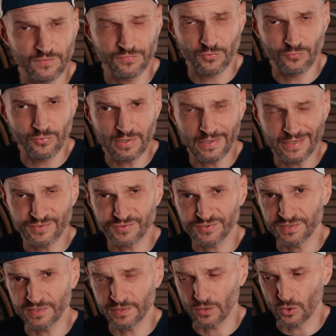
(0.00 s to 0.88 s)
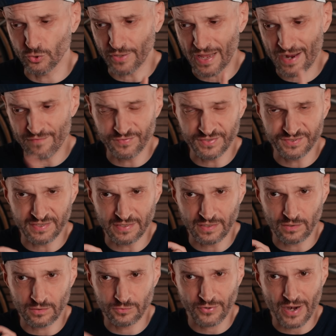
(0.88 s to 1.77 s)
If you're really interested on every
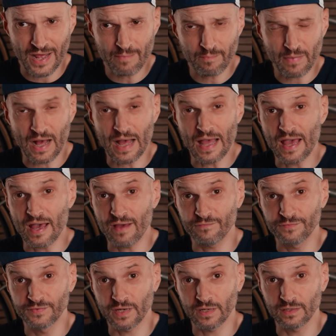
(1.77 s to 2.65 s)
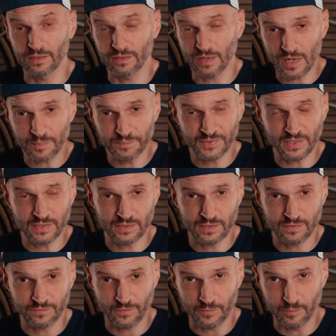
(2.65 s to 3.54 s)
single gram, I have done an
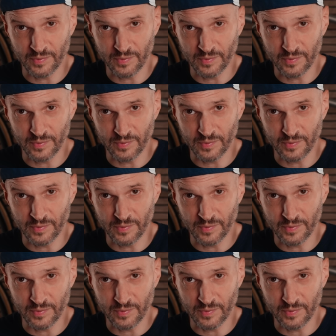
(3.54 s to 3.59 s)
updated